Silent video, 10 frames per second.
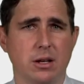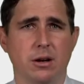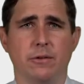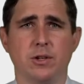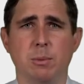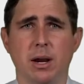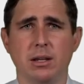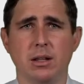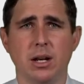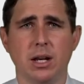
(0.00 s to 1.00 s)
for
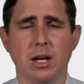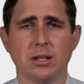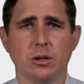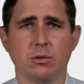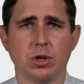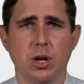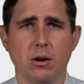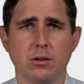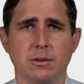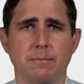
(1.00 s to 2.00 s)
speculating in its own shares.